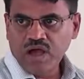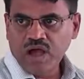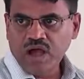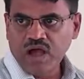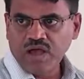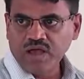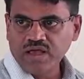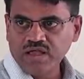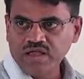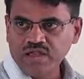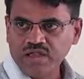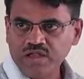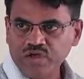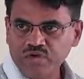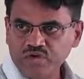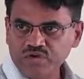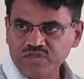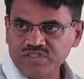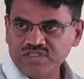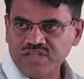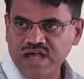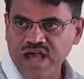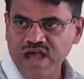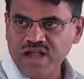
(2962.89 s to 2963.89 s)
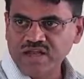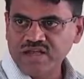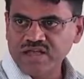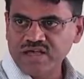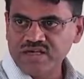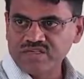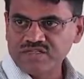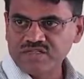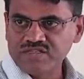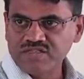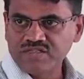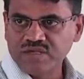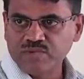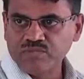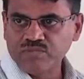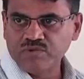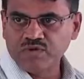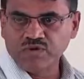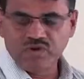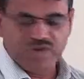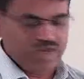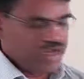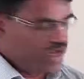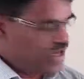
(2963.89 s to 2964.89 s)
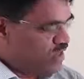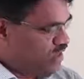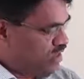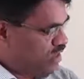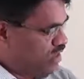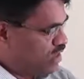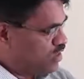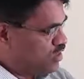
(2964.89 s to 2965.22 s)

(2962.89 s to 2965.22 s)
I can use that as a subroutine